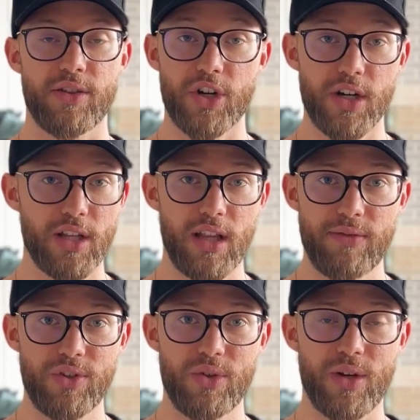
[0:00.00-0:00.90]
they're gonna
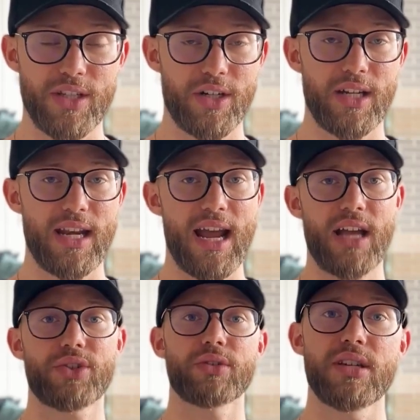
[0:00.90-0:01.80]
love you and they're gonna
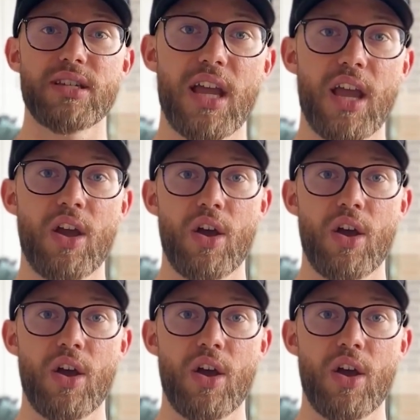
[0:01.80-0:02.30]
naturally say,